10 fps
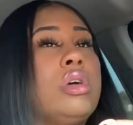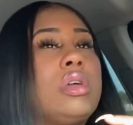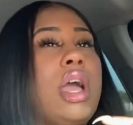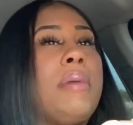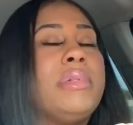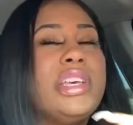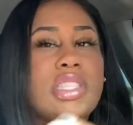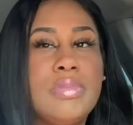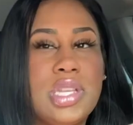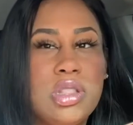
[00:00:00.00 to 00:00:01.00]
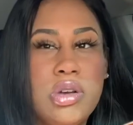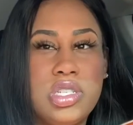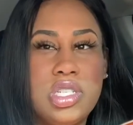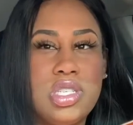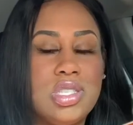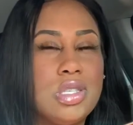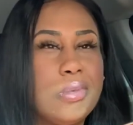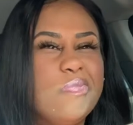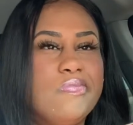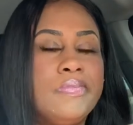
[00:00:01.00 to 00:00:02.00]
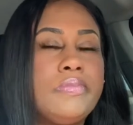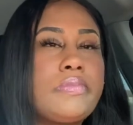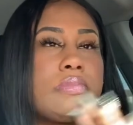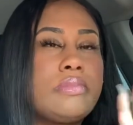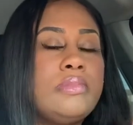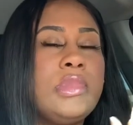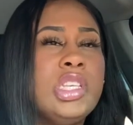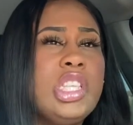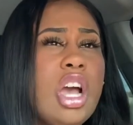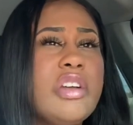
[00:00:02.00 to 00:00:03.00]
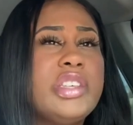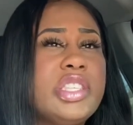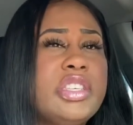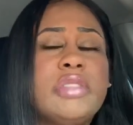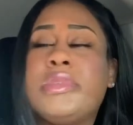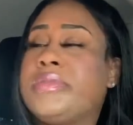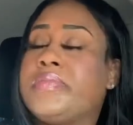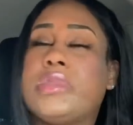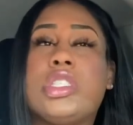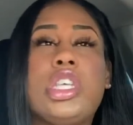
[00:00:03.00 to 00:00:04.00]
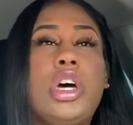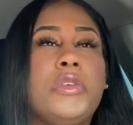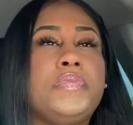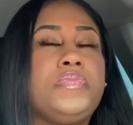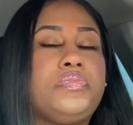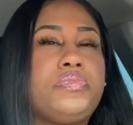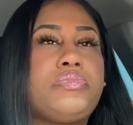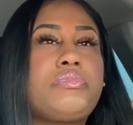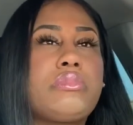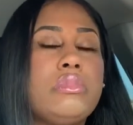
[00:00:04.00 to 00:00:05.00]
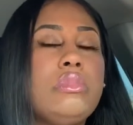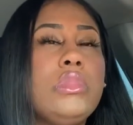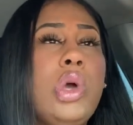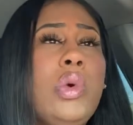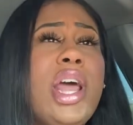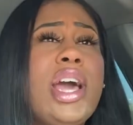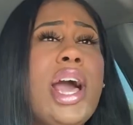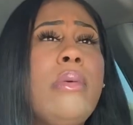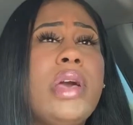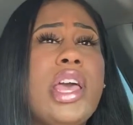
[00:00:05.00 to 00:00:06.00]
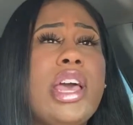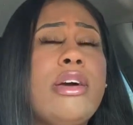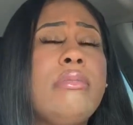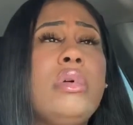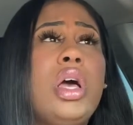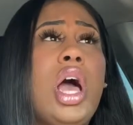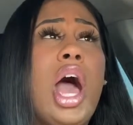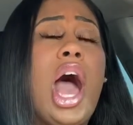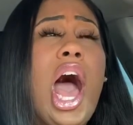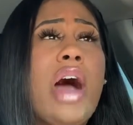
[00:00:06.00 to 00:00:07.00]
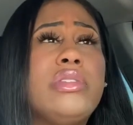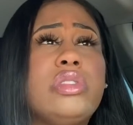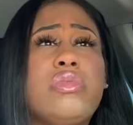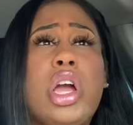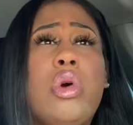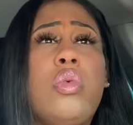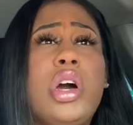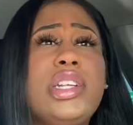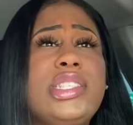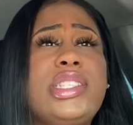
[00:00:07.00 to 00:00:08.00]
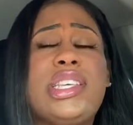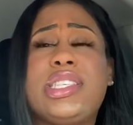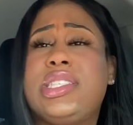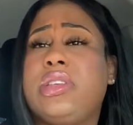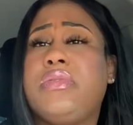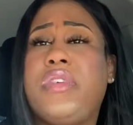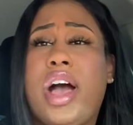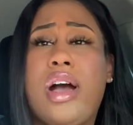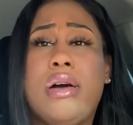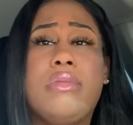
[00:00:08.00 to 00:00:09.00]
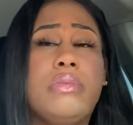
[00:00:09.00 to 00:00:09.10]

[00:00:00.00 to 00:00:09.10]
God bless me, Lord Jesus. Sorry, excuse me. So when I got with him, I was around 165.